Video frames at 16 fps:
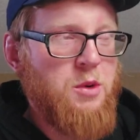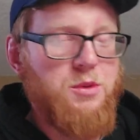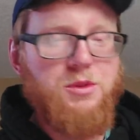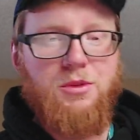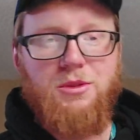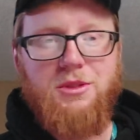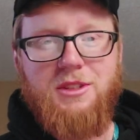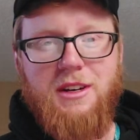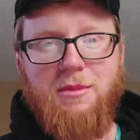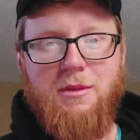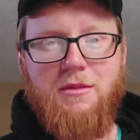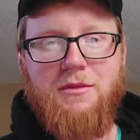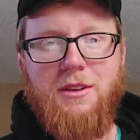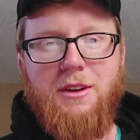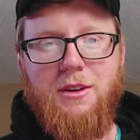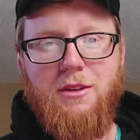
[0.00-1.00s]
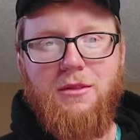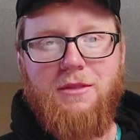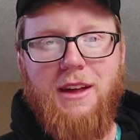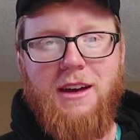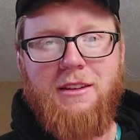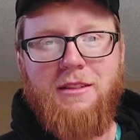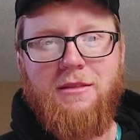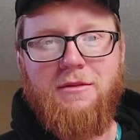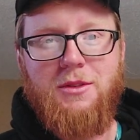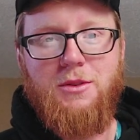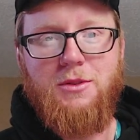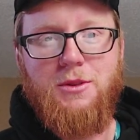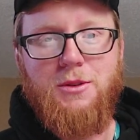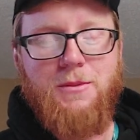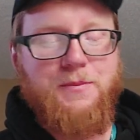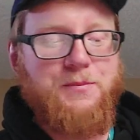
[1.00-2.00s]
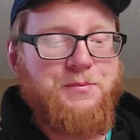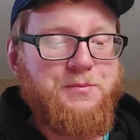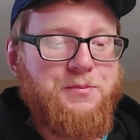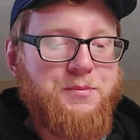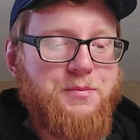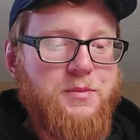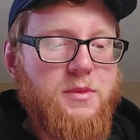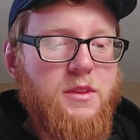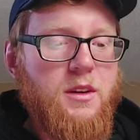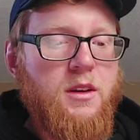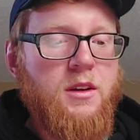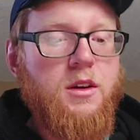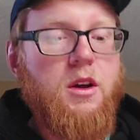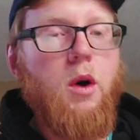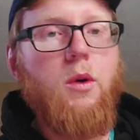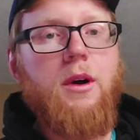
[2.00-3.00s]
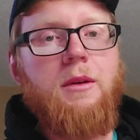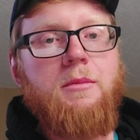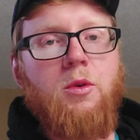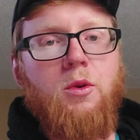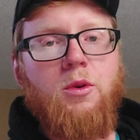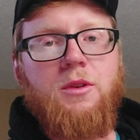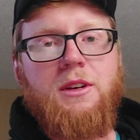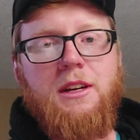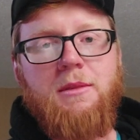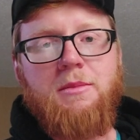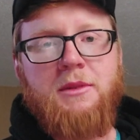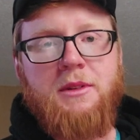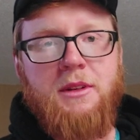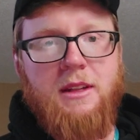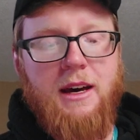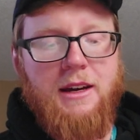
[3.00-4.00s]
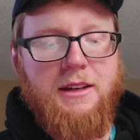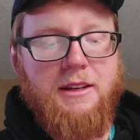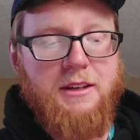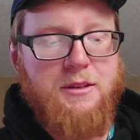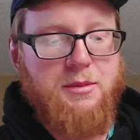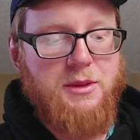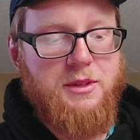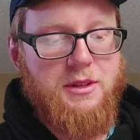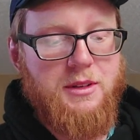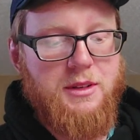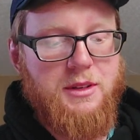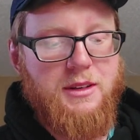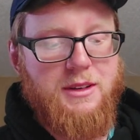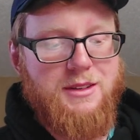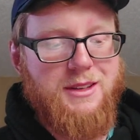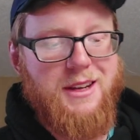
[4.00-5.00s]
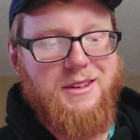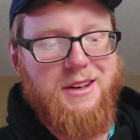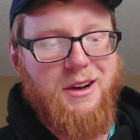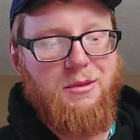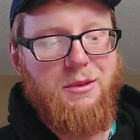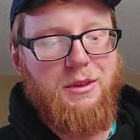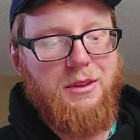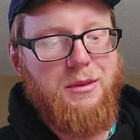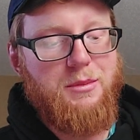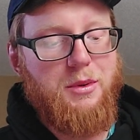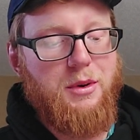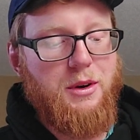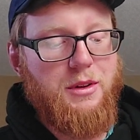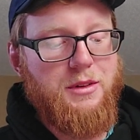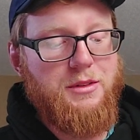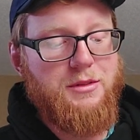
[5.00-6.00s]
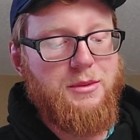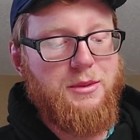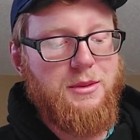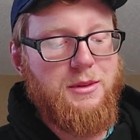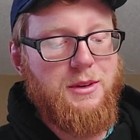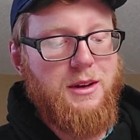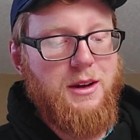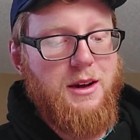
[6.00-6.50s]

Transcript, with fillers: We'll do a separate video of that in the future, going more deep into that explicitly, because that's not really the point of this one.